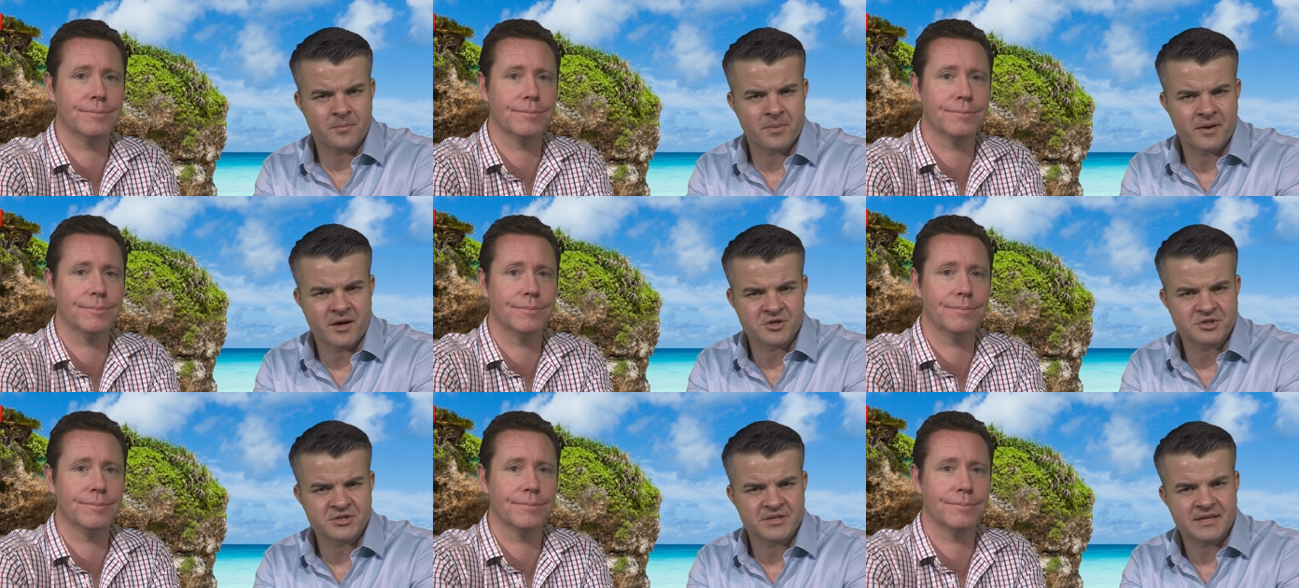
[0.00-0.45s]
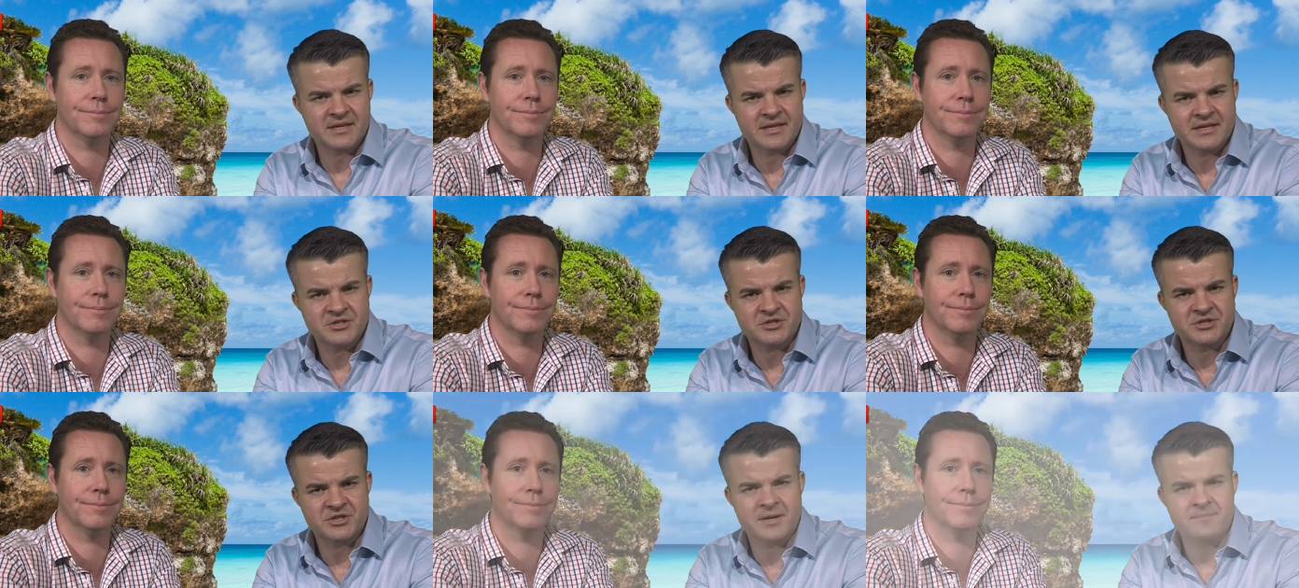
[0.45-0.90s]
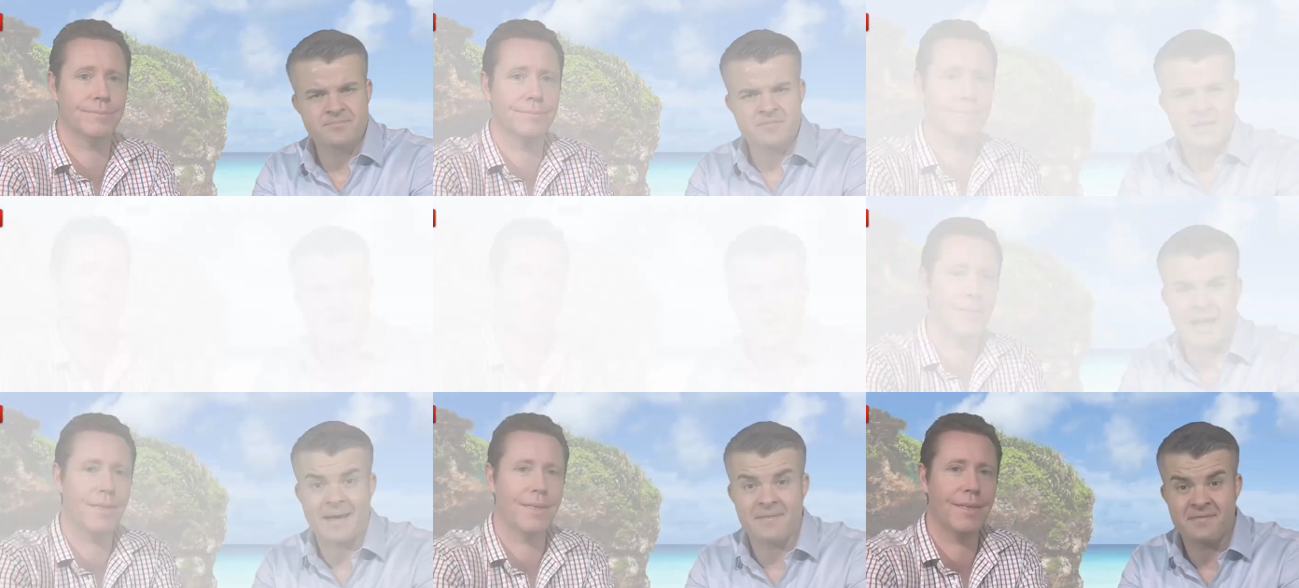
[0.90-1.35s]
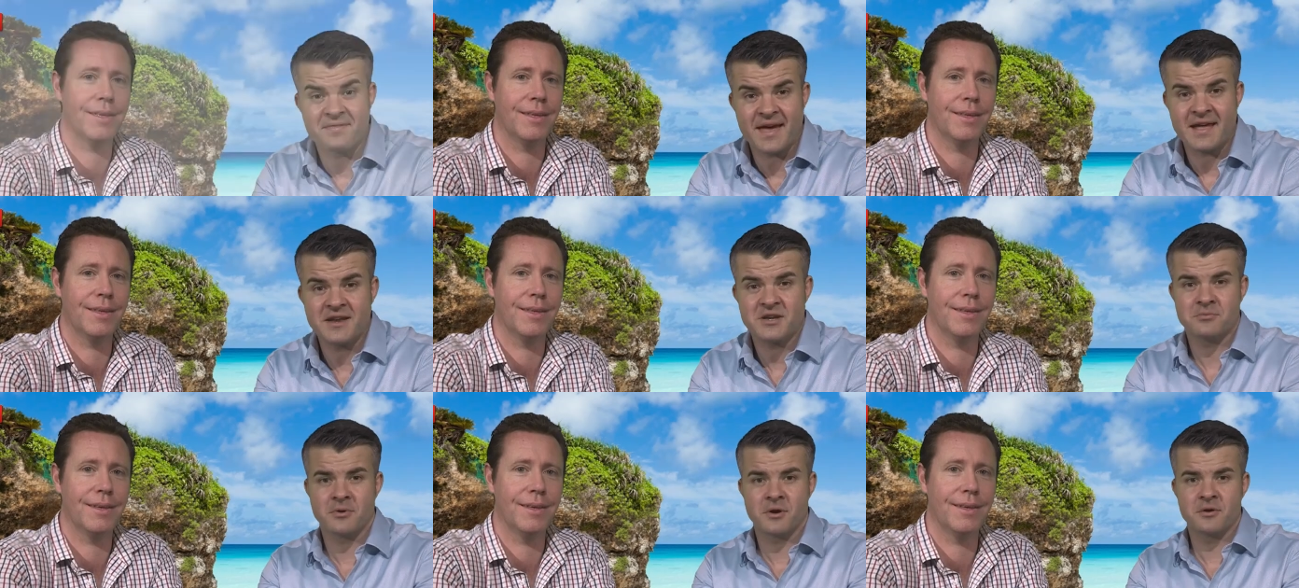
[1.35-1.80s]
Speaker 1: of a passing geisha. And
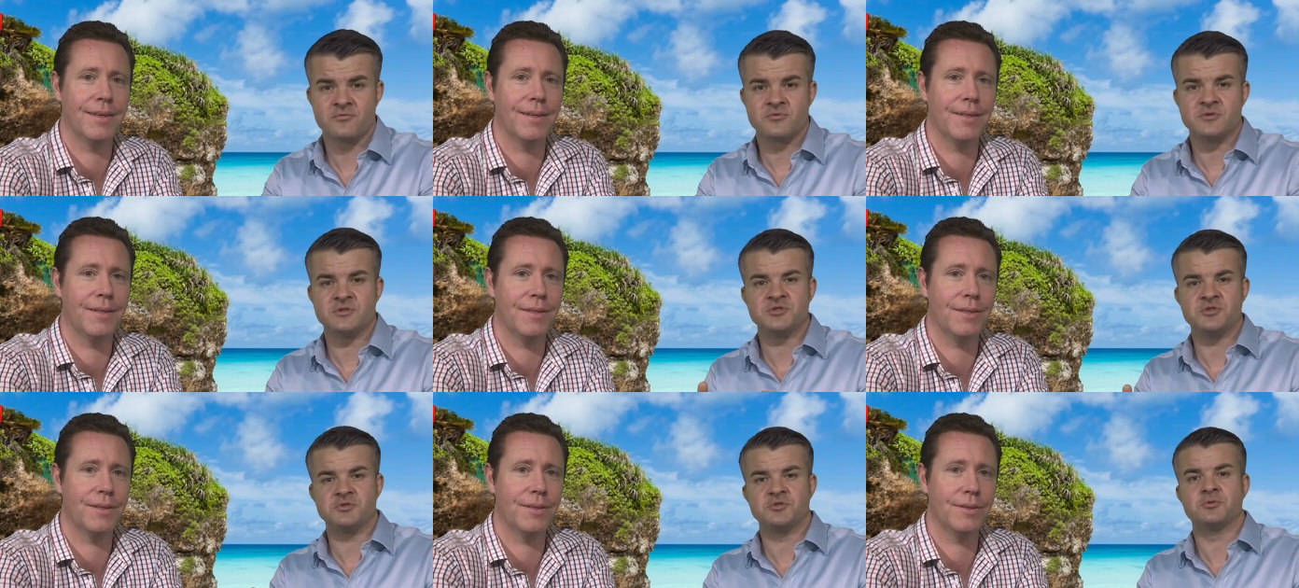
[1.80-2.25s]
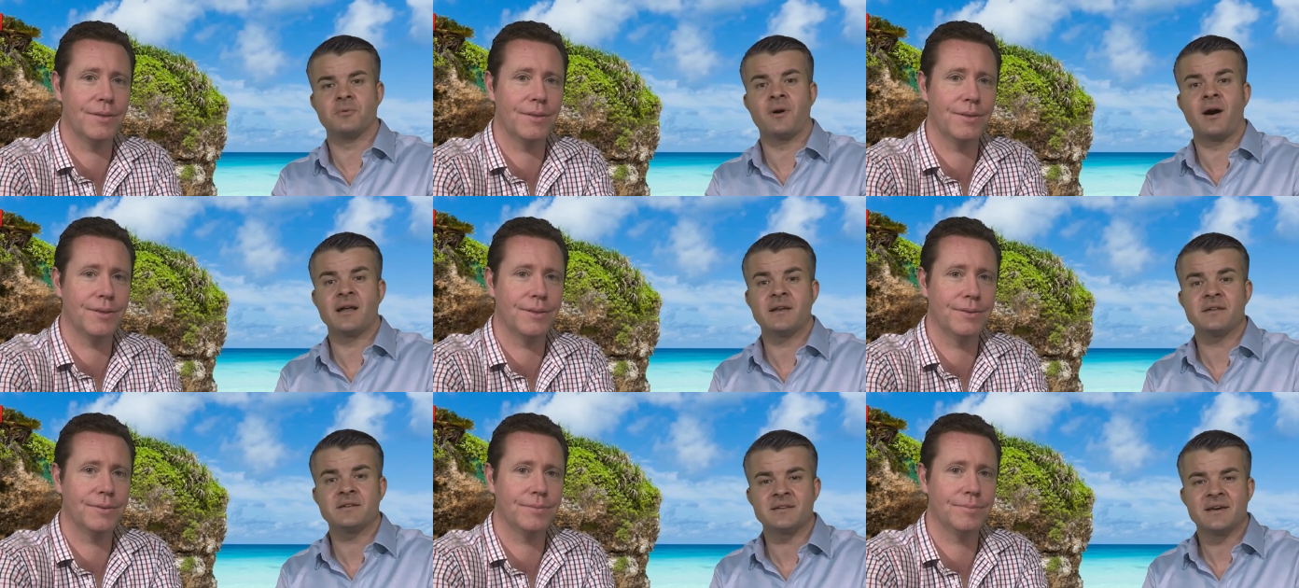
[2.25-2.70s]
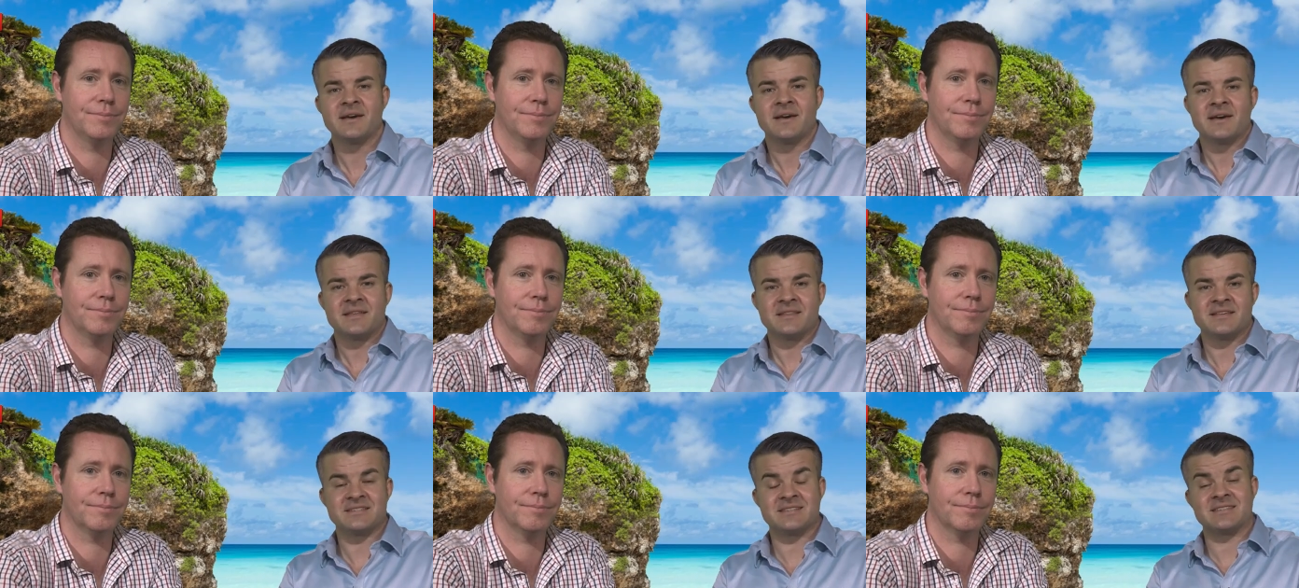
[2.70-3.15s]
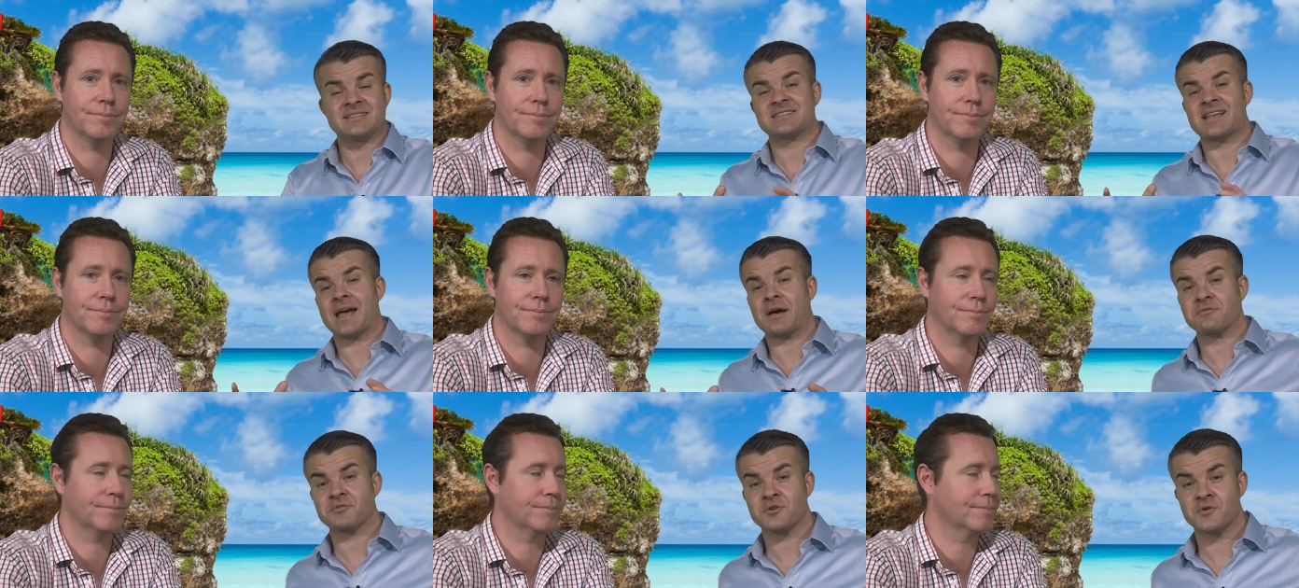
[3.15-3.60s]
then you're over in Jeju Island. This is
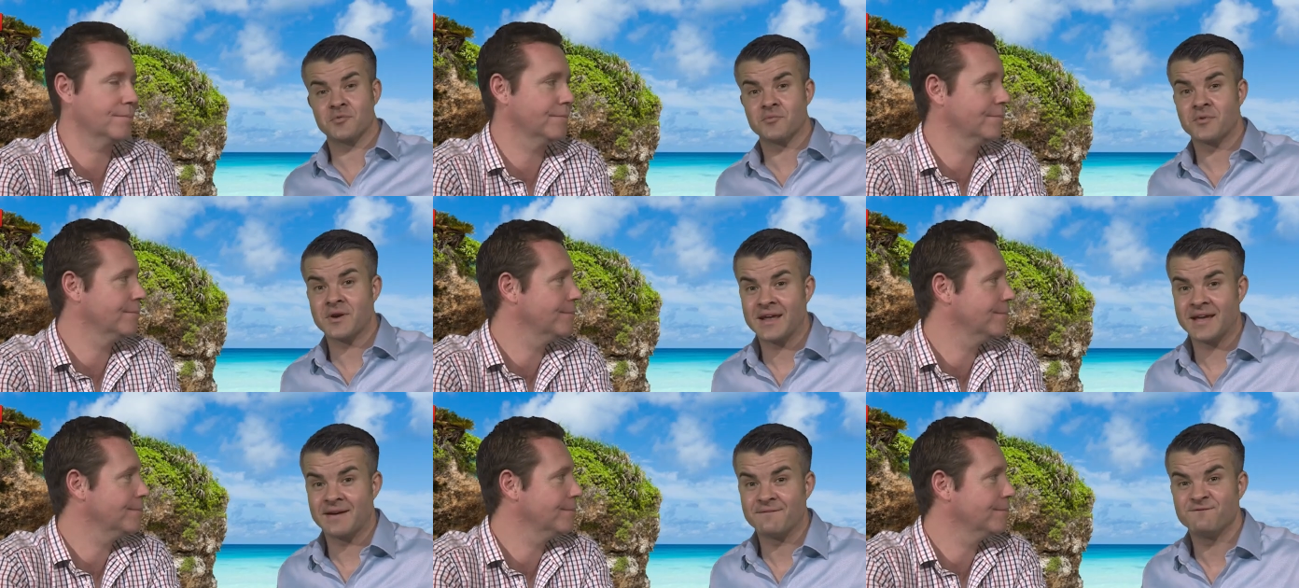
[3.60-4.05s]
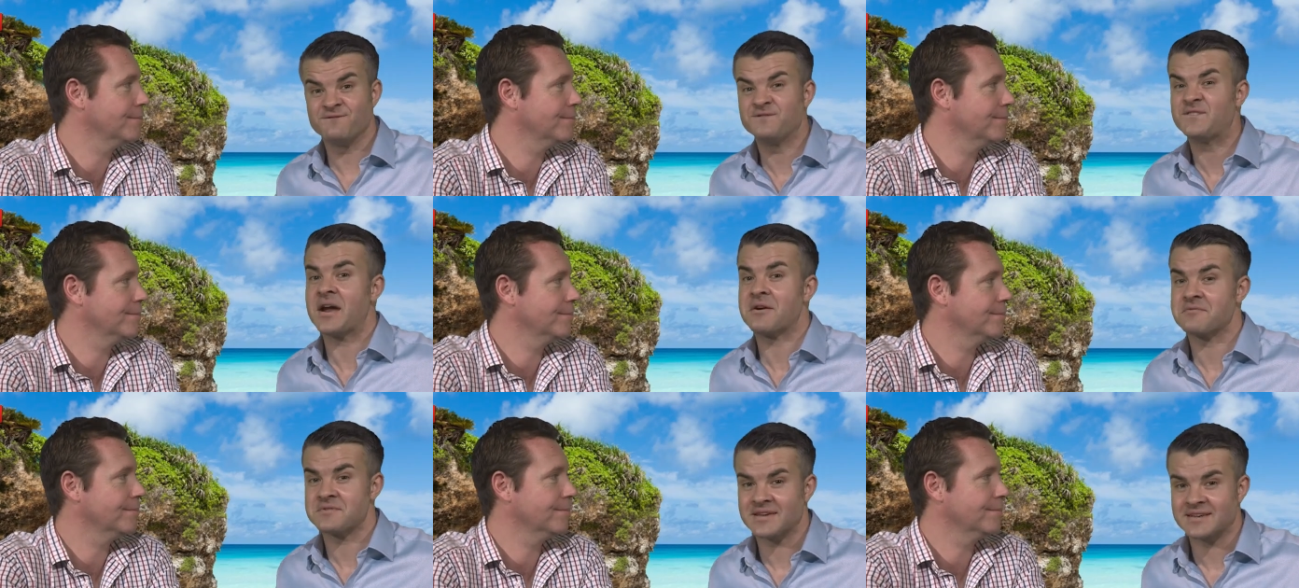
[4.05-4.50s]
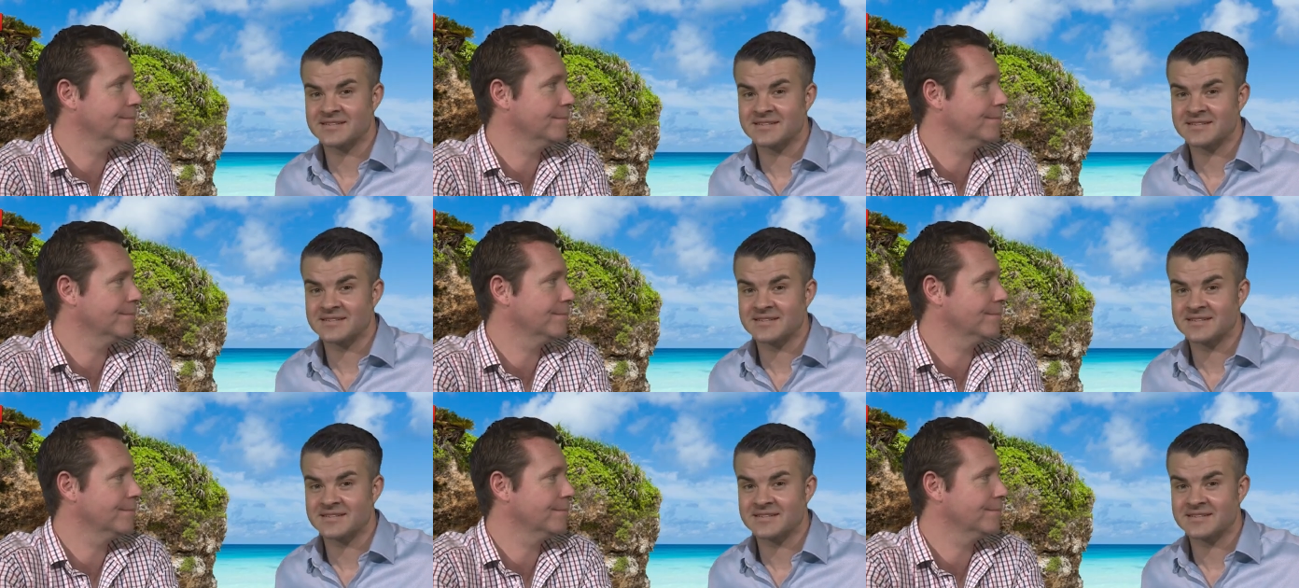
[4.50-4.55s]
South Korea, very